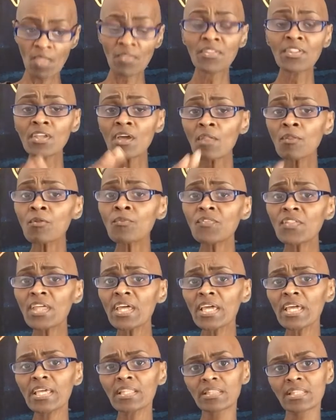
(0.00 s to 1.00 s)
the other
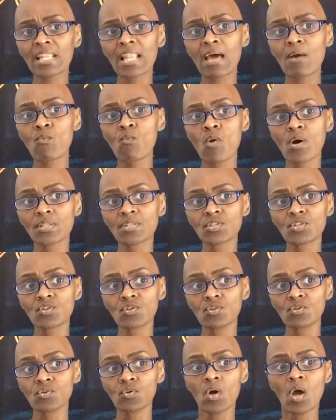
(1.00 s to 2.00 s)
thing that I want
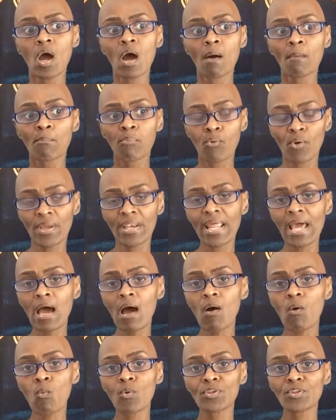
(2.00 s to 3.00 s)
to point
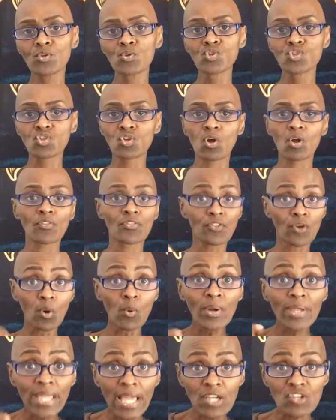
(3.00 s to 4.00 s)
out, when you start
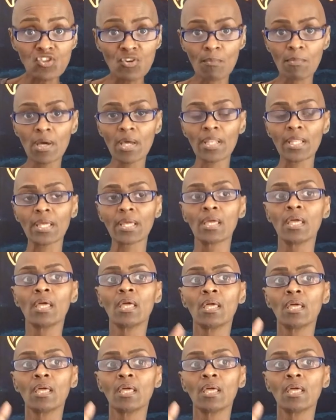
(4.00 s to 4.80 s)
throwing extra money,